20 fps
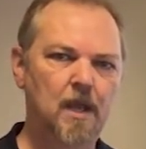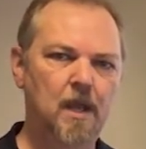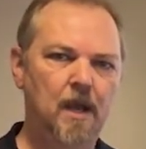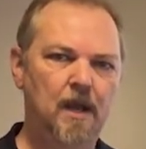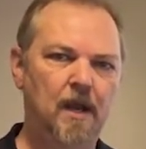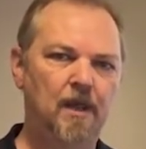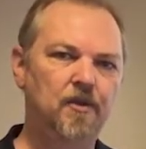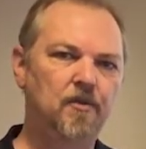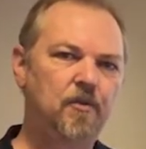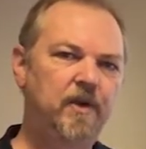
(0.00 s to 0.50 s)

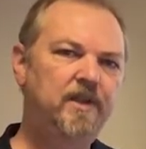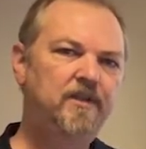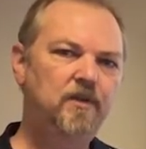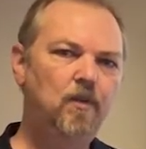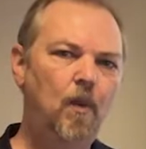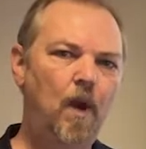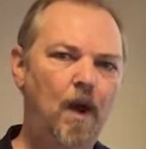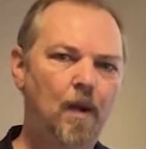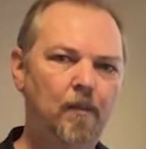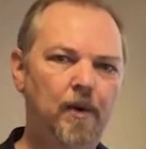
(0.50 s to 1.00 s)
Now the
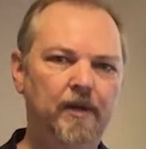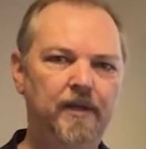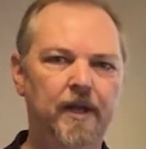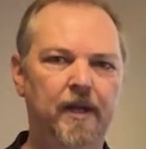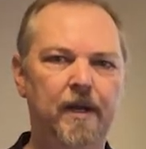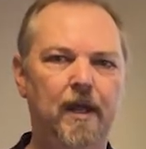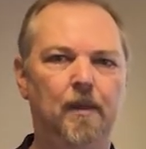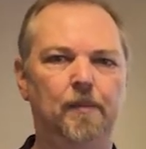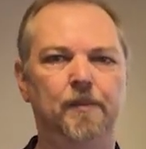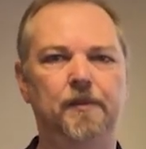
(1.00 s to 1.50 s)
reason why I bring
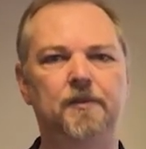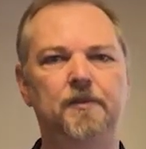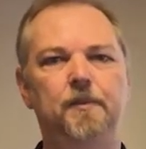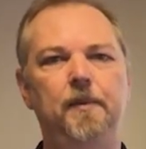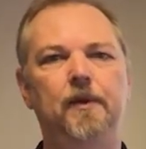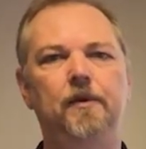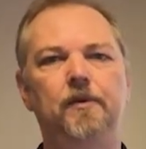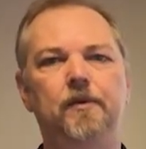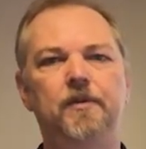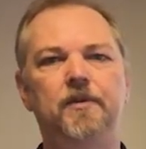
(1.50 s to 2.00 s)
that up is
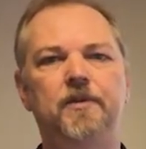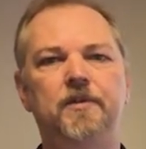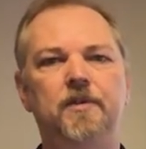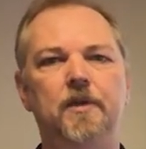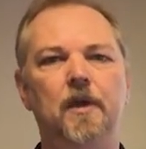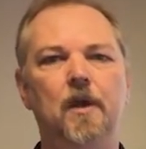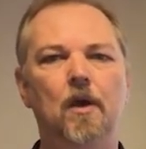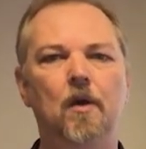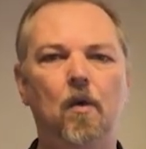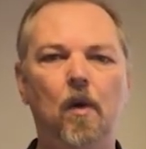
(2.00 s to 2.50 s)

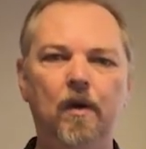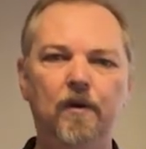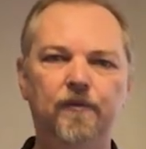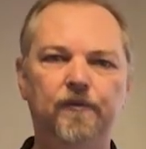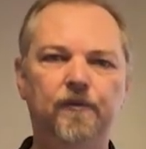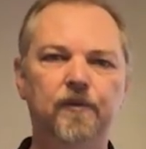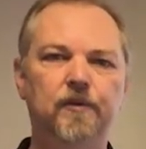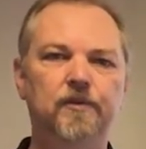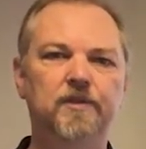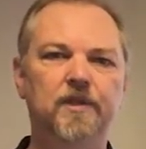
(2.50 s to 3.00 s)
because quite a
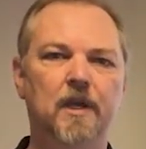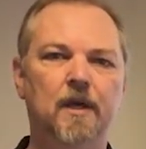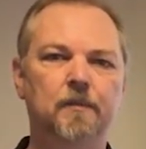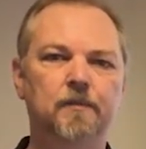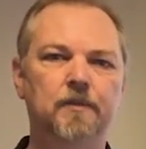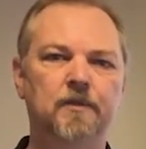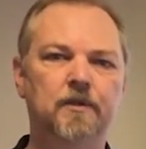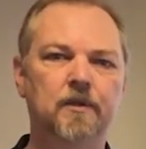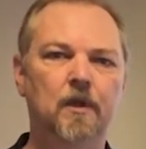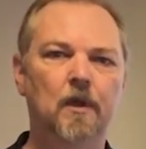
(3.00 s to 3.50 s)
few
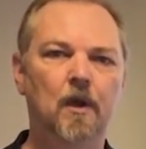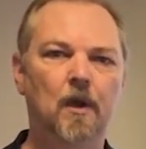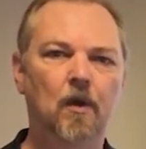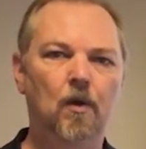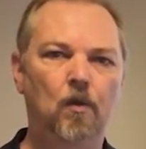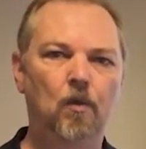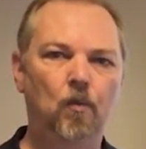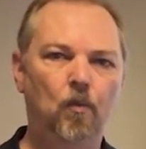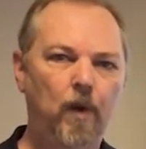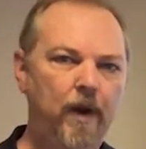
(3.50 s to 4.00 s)
times
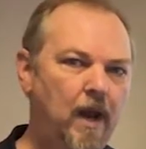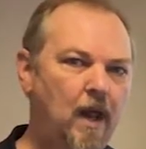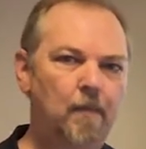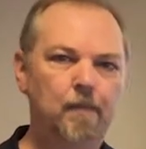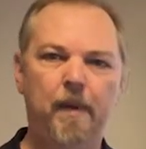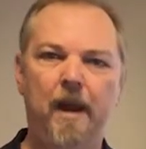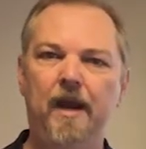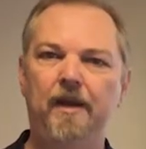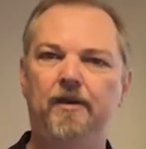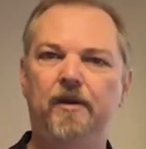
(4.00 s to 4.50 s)
when our
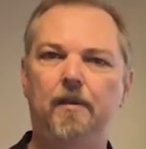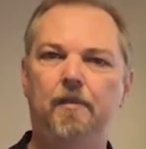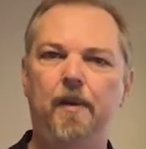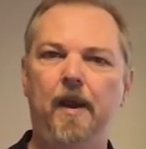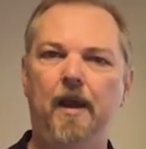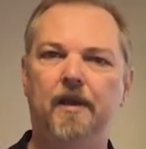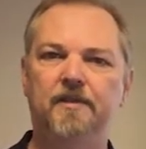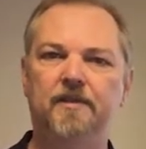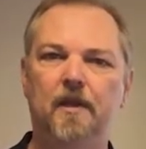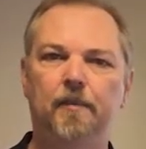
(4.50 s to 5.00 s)
battery
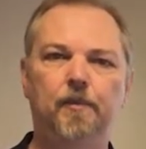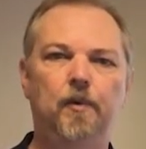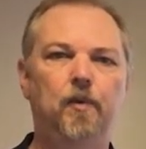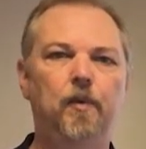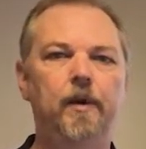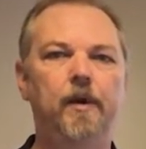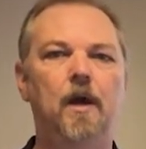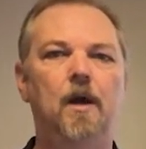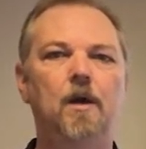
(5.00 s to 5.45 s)
packs up or when our